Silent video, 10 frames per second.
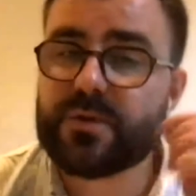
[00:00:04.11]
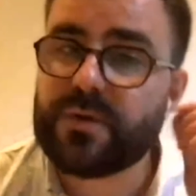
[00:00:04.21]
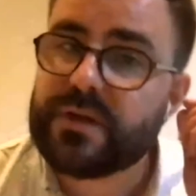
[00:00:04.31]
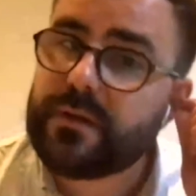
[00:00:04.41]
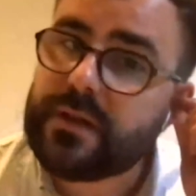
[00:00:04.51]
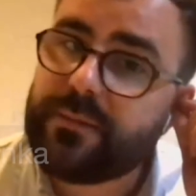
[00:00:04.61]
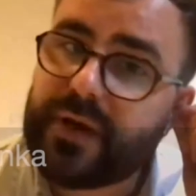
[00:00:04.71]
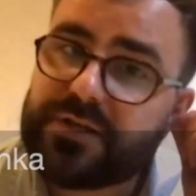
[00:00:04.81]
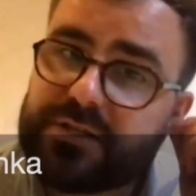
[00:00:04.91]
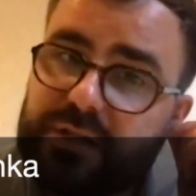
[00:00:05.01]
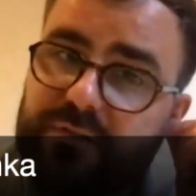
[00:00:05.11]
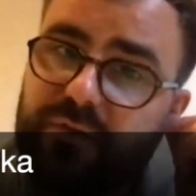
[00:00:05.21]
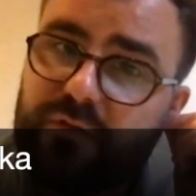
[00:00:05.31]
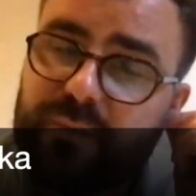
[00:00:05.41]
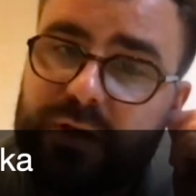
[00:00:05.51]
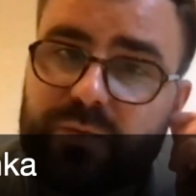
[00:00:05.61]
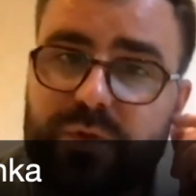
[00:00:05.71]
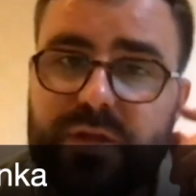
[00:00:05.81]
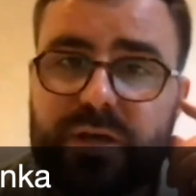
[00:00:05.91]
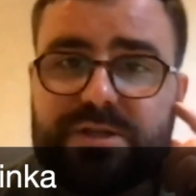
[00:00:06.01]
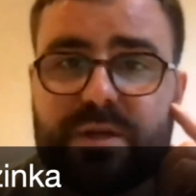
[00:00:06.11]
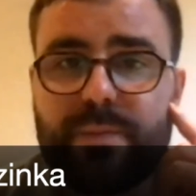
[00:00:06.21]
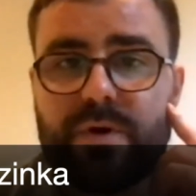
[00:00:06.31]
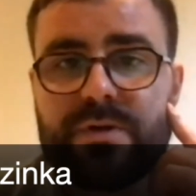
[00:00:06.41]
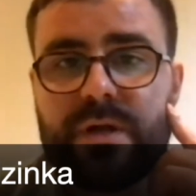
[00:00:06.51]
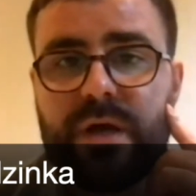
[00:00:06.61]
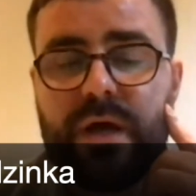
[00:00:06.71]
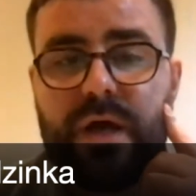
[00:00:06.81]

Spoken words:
So in the patient's involvement, we touched upon